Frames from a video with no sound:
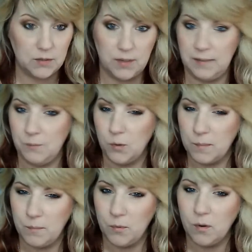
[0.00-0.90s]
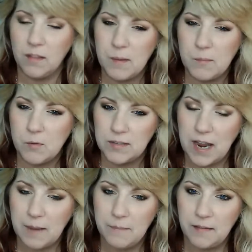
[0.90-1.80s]
You get a little bit more
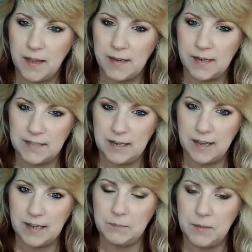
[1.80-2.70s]
time than like a TEDx